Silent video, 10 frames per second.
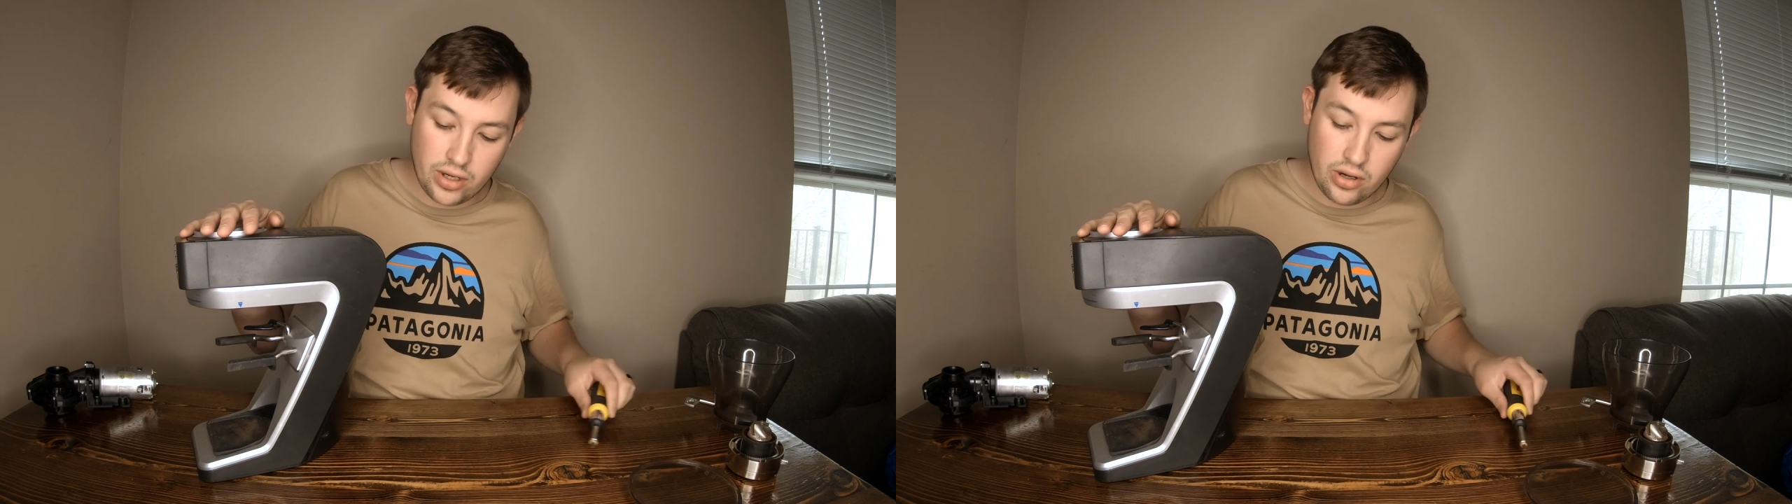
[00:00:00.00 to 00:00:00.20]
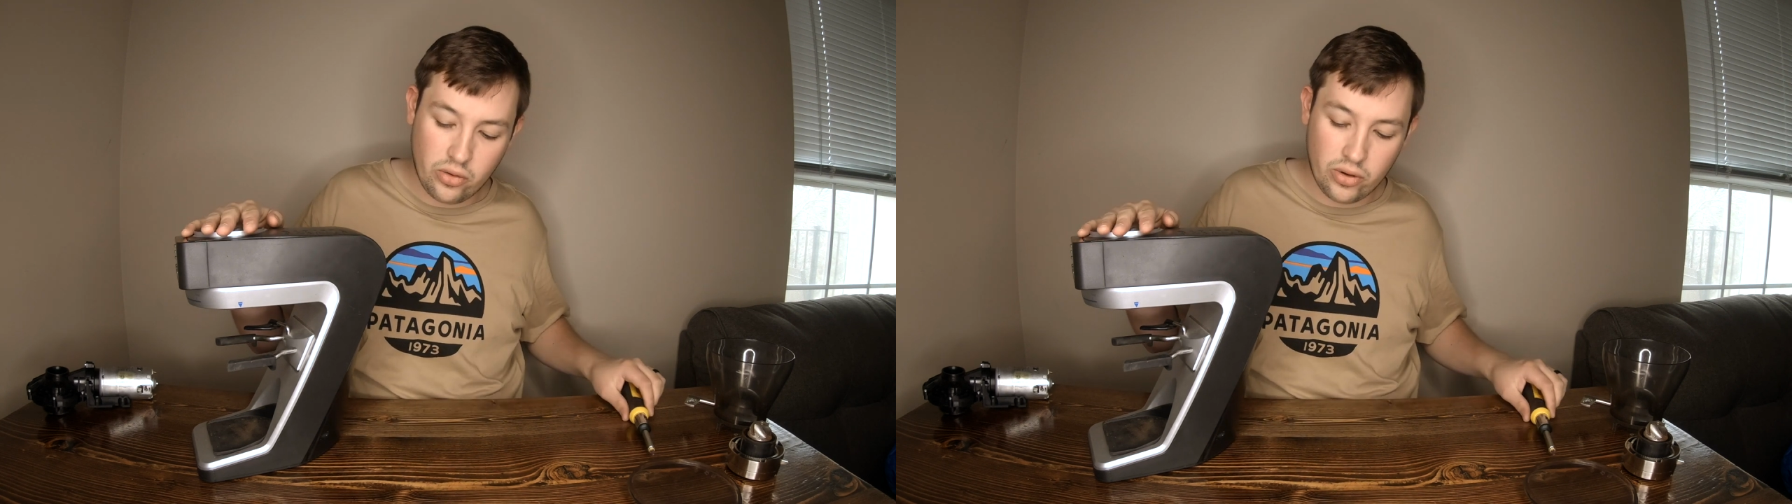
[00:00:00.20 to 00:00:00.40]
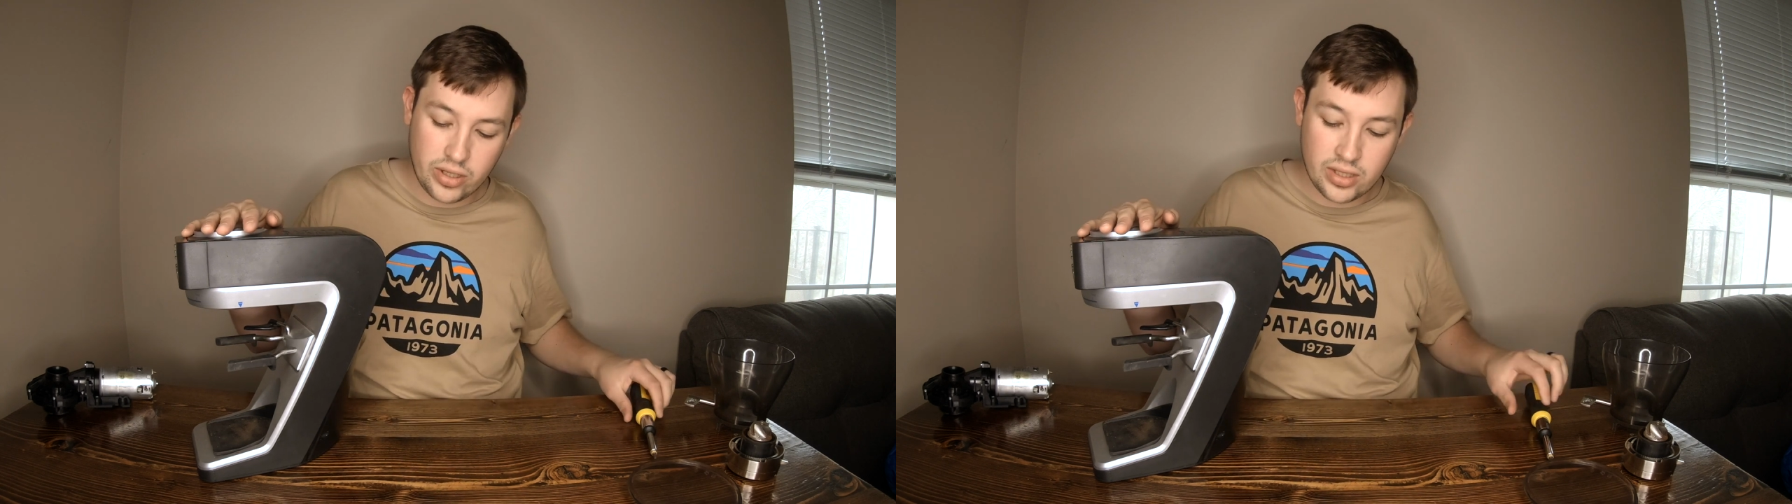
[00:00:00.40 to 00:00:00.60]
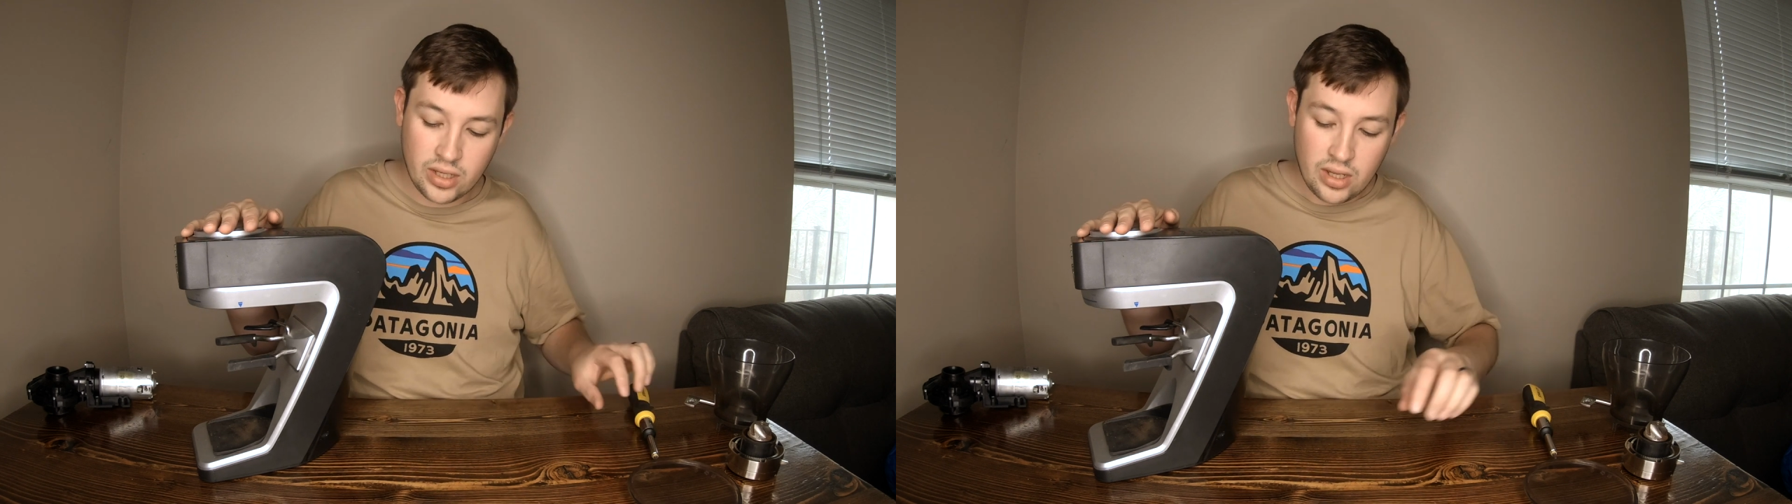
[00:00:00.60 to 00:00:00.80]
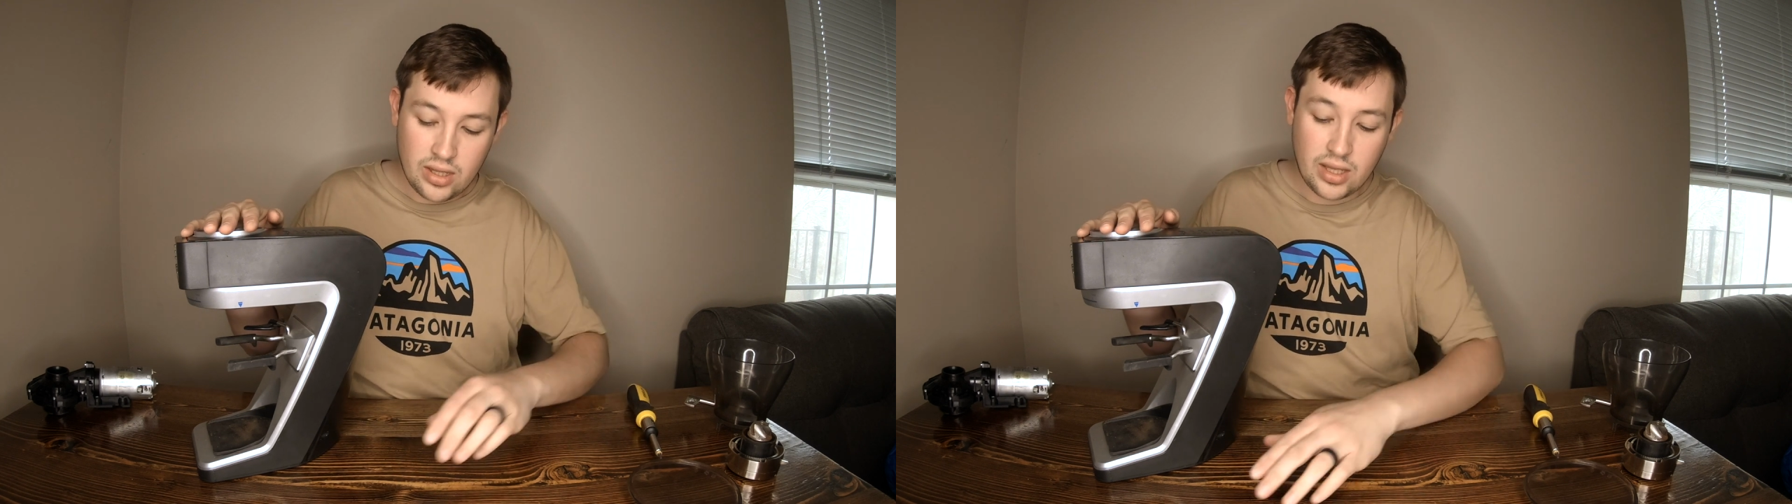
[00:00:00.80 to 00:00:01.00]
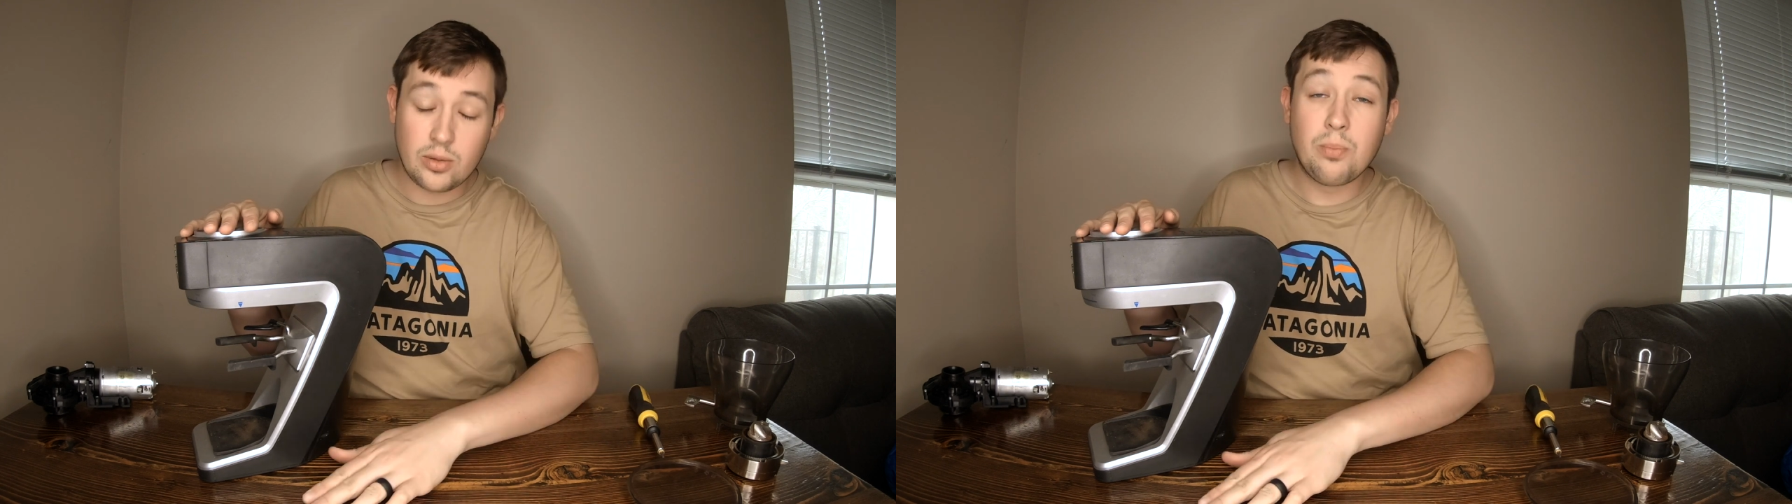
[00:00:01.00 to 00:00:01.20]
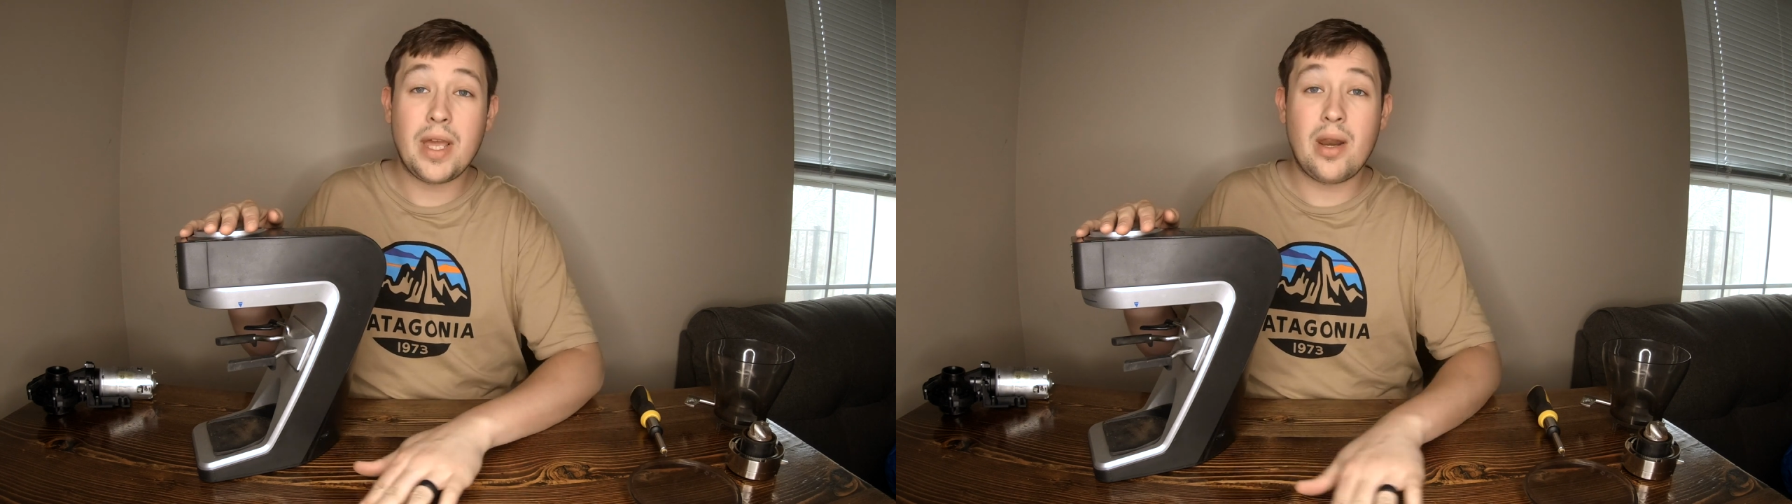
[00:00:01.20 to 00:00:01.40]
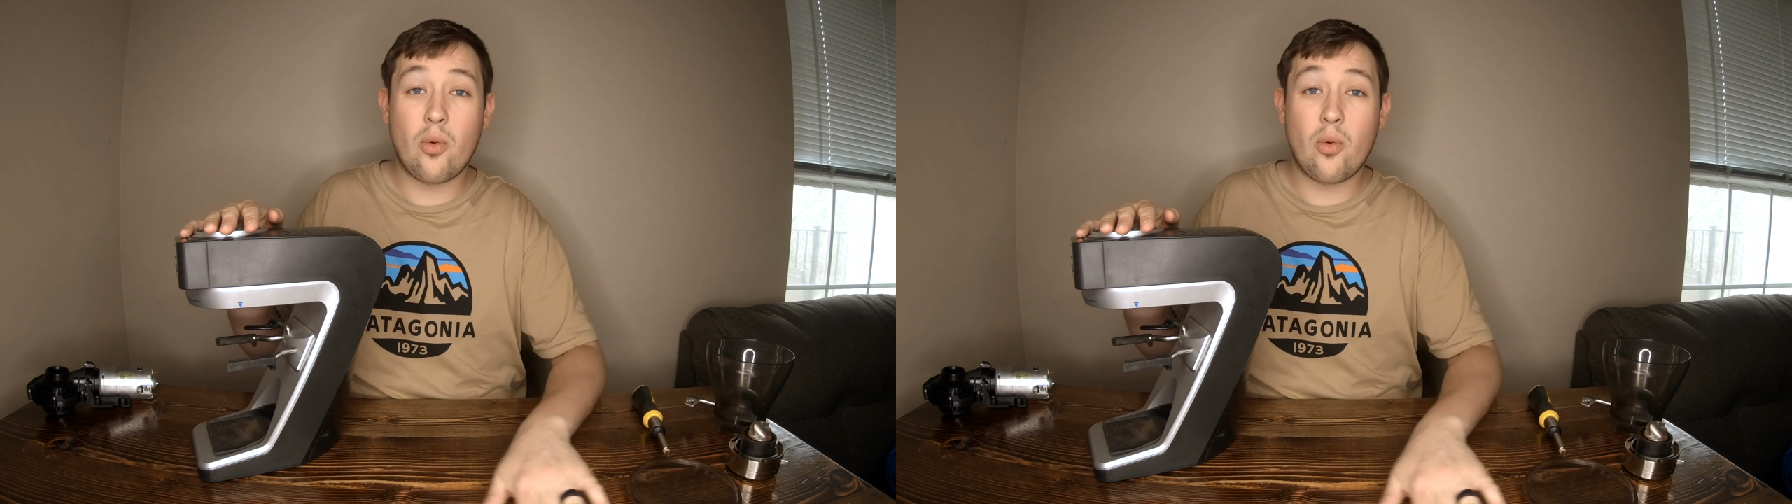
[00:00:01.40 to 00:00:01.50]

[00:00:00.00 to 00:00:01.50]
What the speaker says: noise that's made it